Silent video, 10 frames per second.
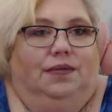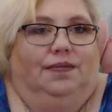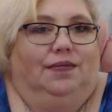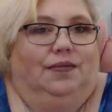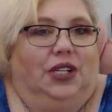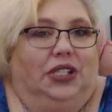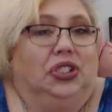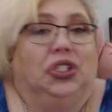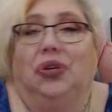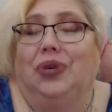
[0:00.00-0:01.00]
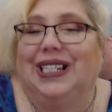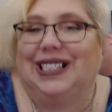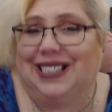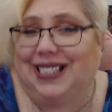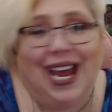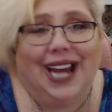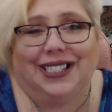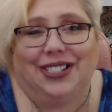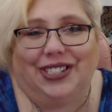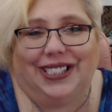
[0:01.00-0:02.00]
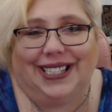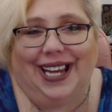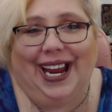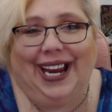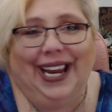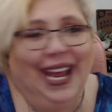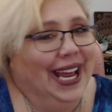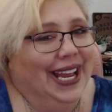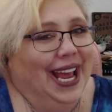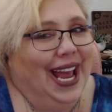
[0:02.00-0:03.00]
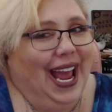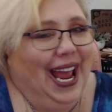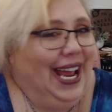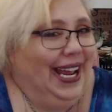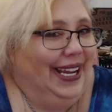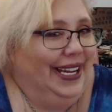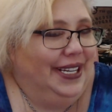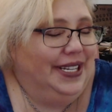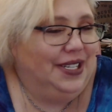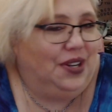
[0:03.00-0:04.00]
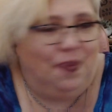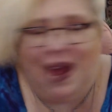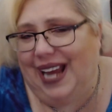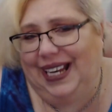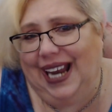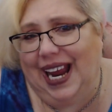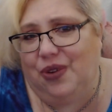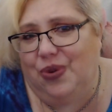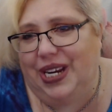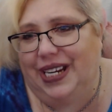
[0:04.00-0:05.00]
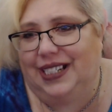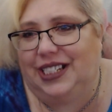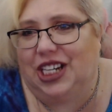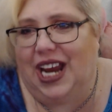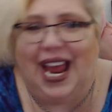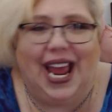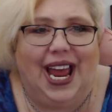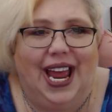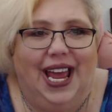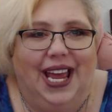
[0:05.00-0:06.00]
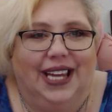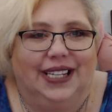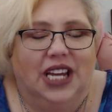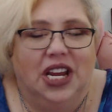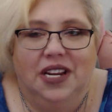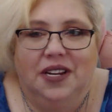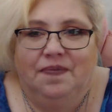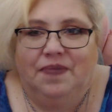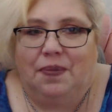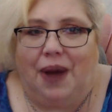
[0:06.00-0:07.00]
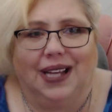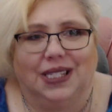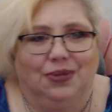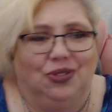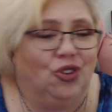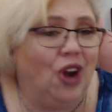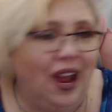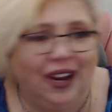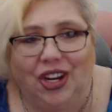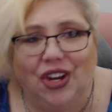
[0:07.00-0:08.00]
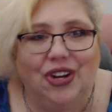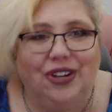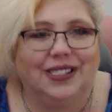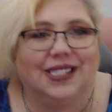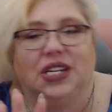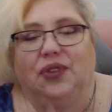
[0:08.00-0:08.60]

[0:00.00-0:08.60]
gratuitous sex, you could say, and bad language, and possible drug use, and different